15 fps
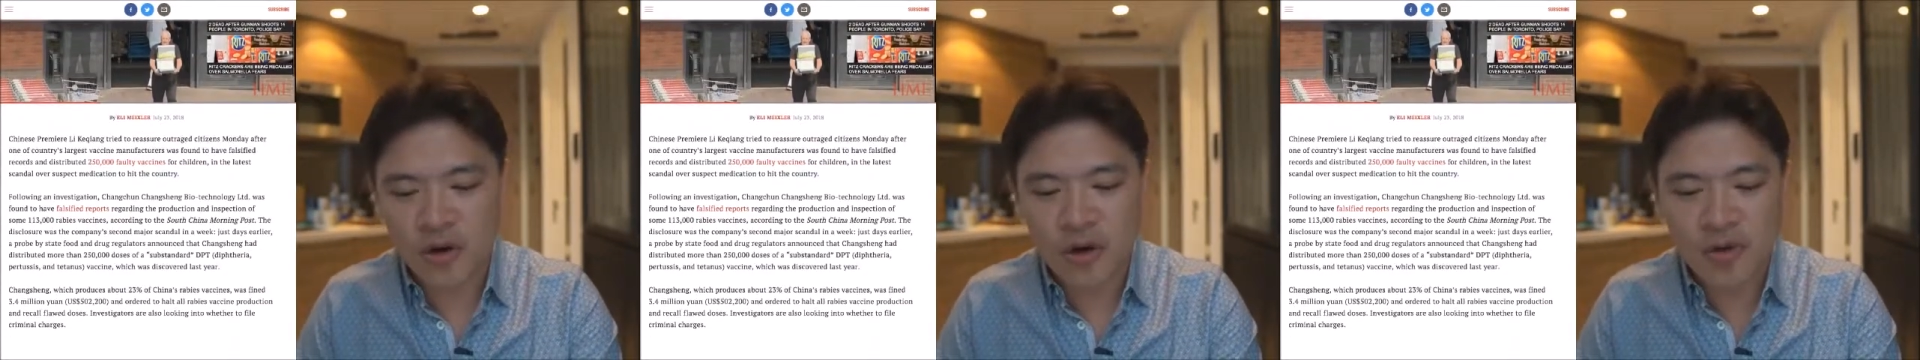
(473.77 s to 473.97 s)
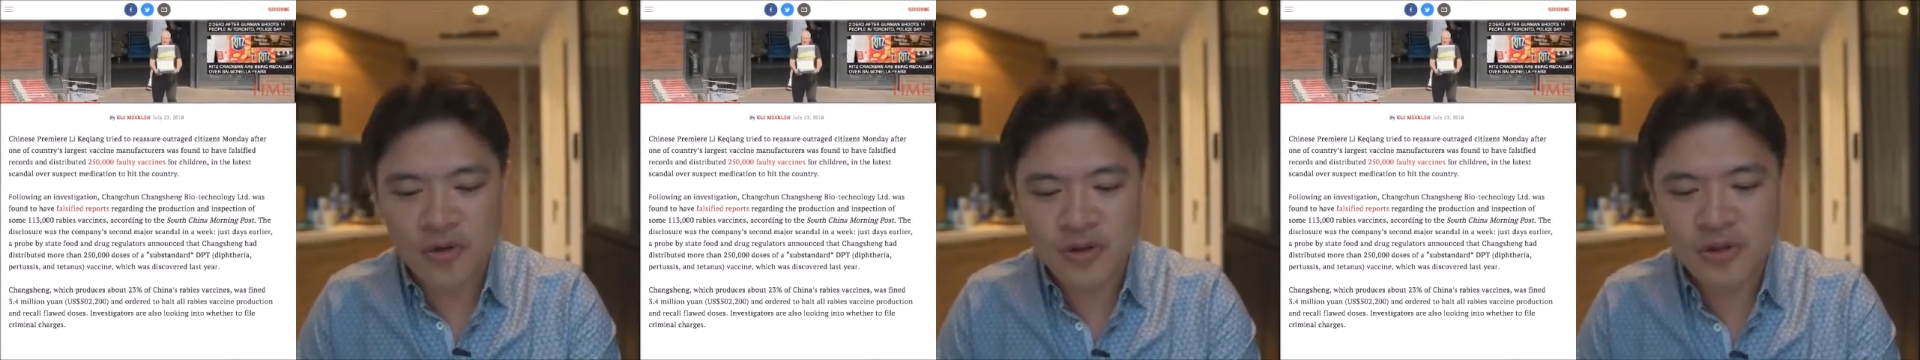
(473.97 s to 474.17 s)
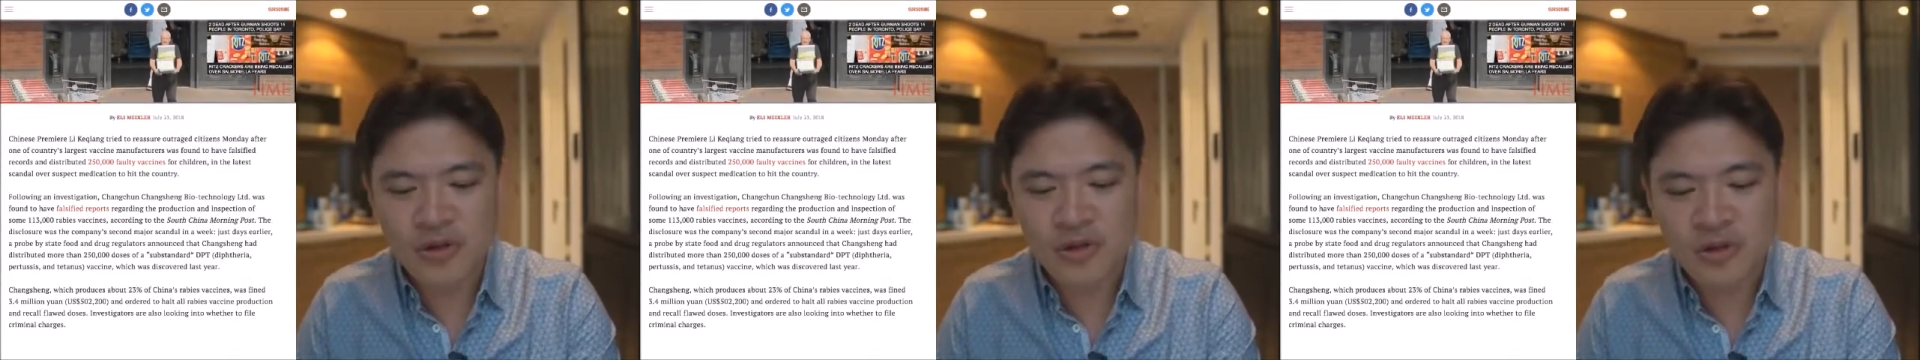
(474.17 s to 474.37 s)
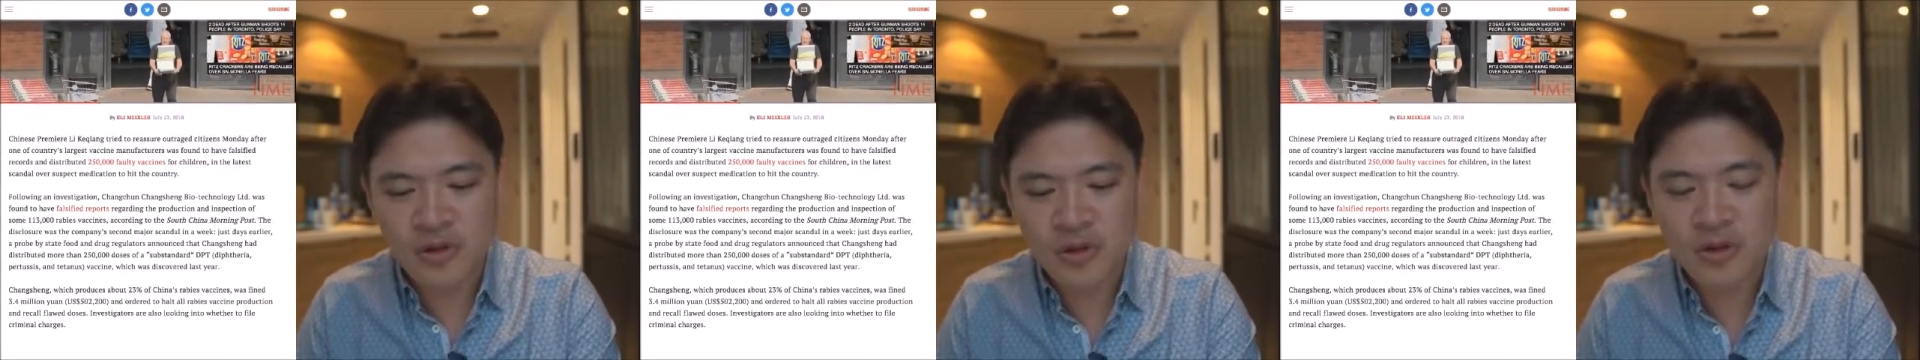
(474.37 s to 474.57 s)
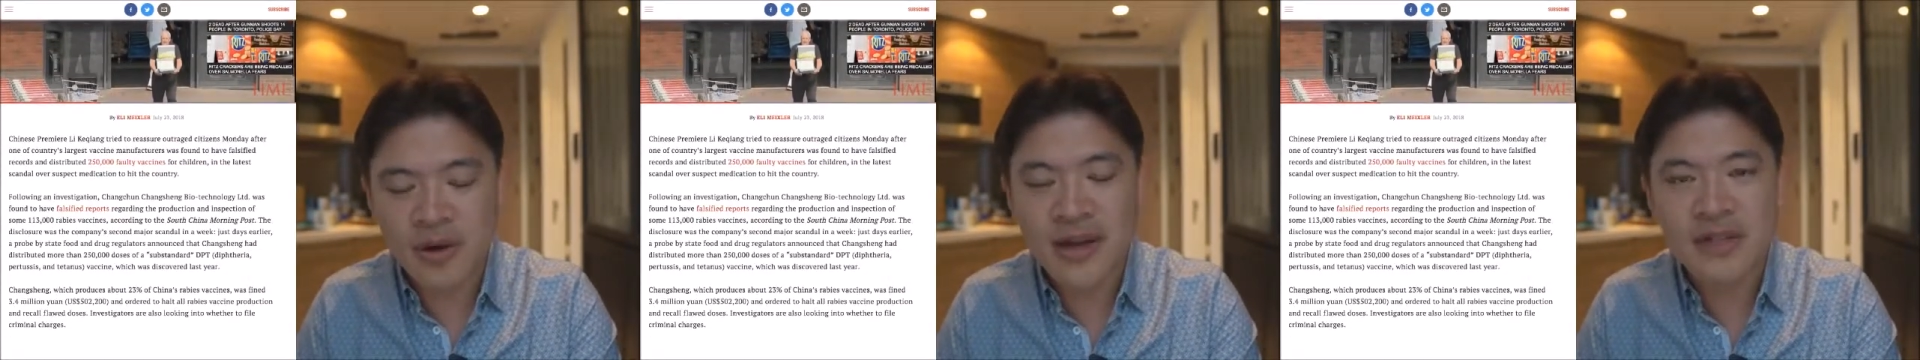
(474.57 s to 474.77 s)
over
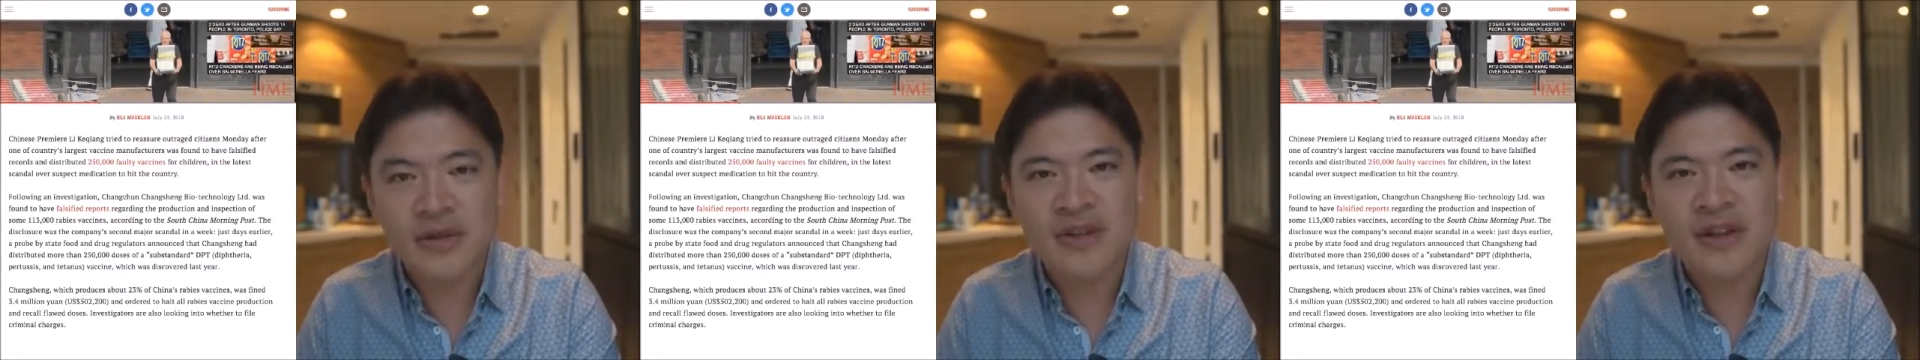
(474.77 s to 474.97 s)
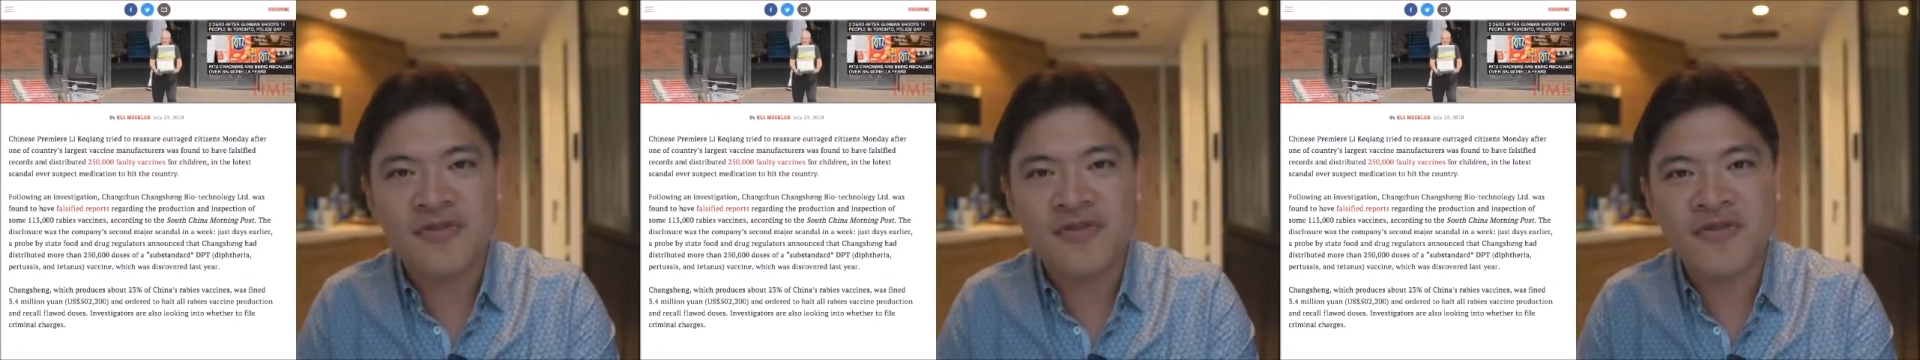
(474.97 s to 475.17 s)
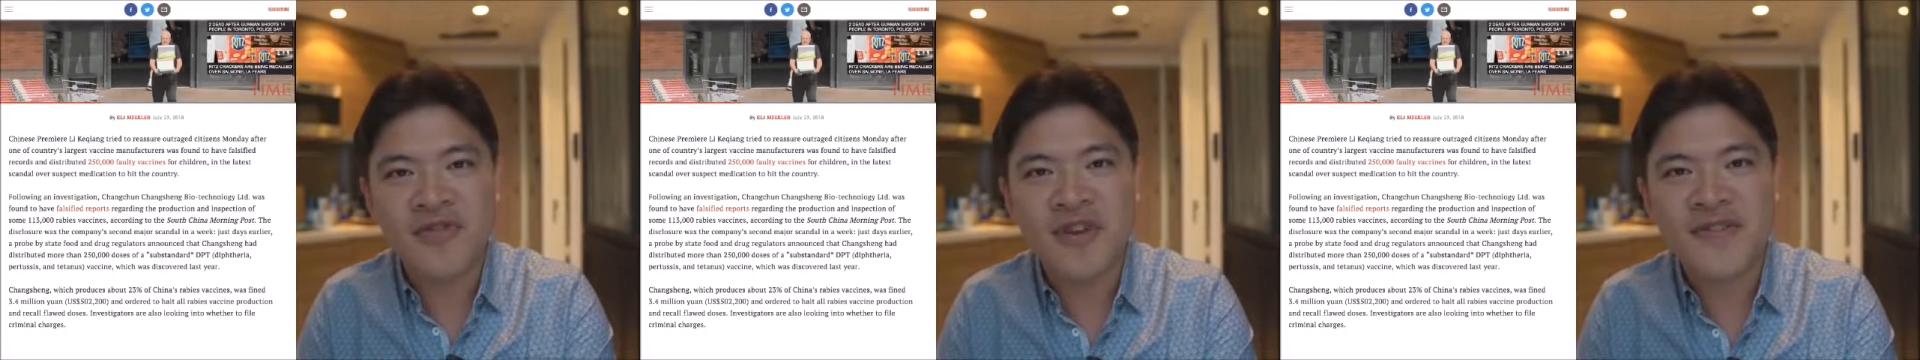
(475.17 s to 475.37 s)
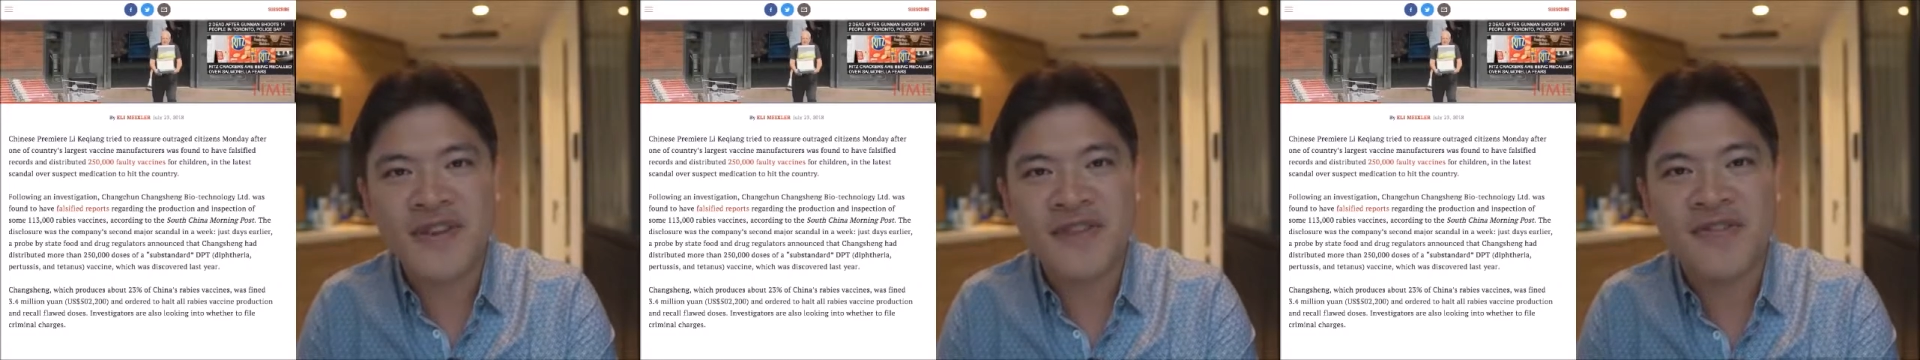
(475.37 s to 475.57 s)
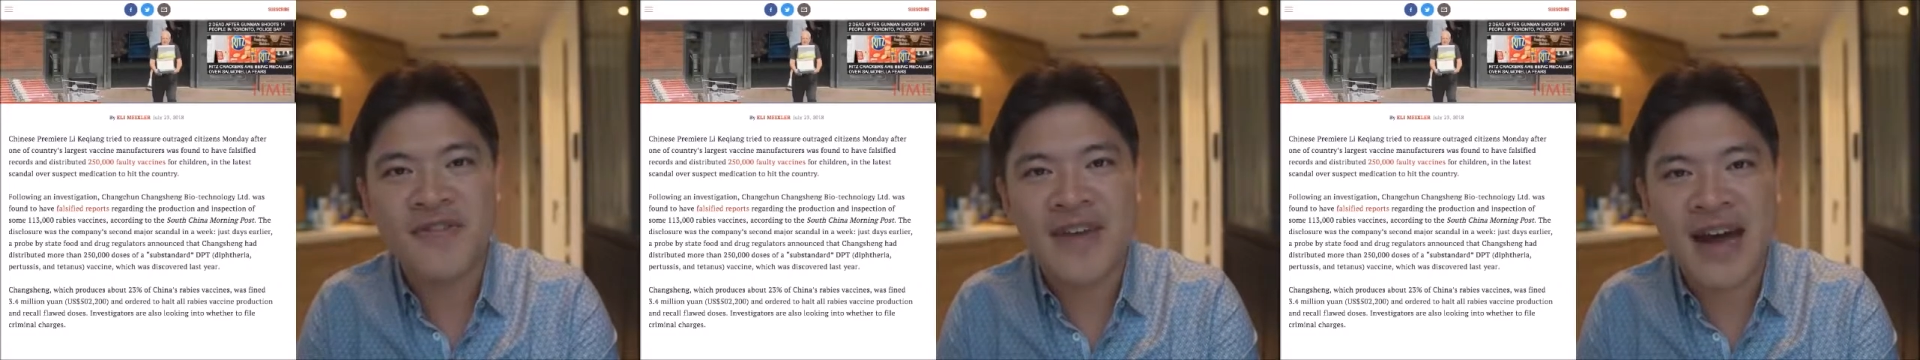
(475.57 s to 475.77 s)

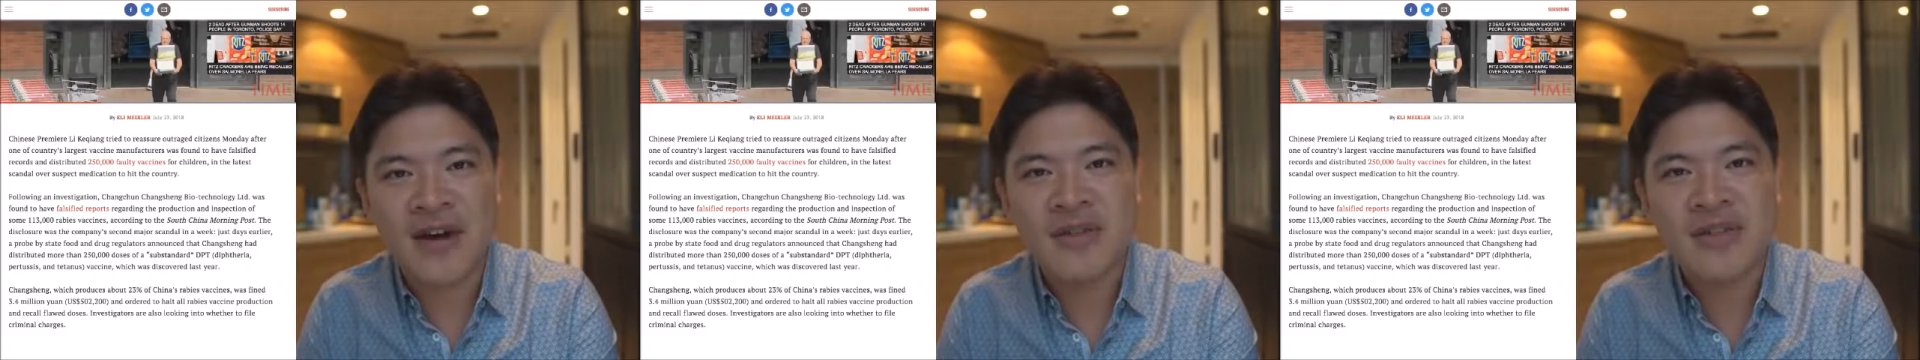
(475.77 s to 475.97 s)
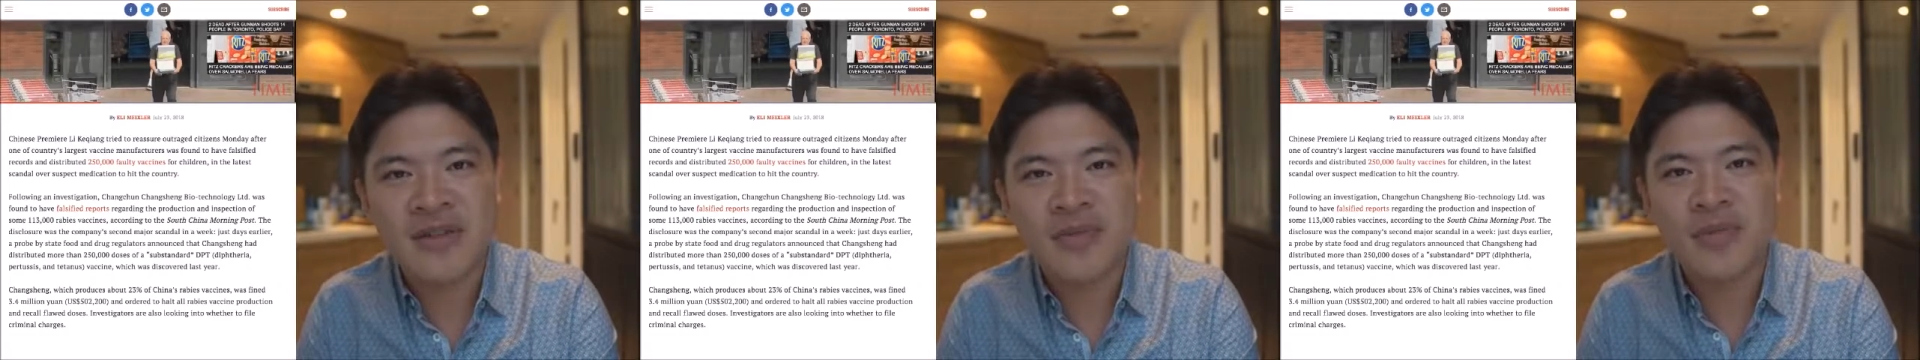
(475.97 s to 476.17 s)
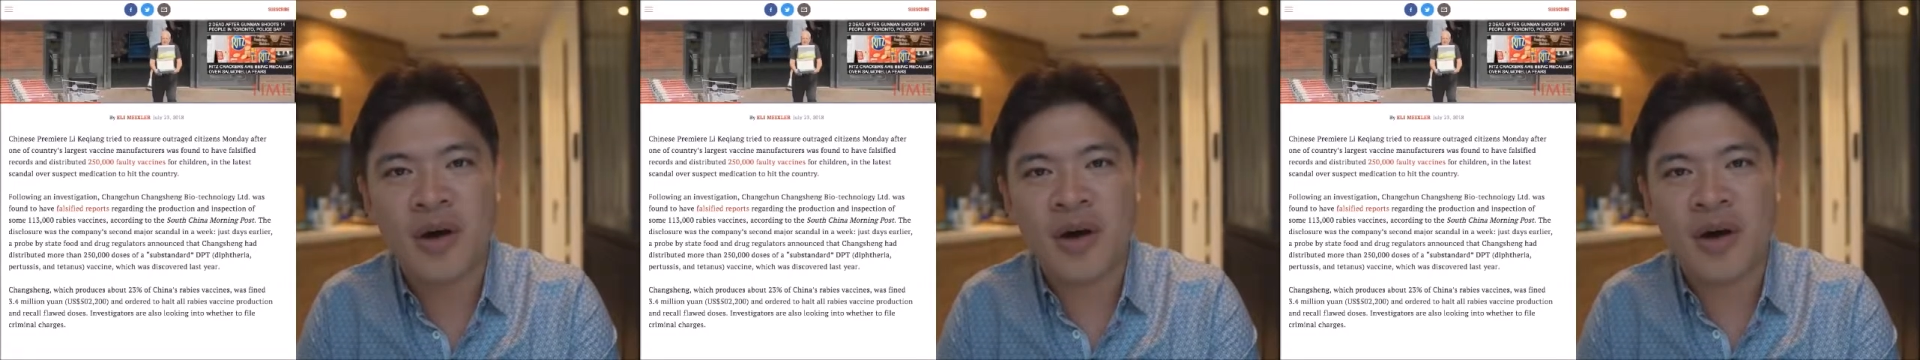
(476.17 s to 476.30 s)
250,000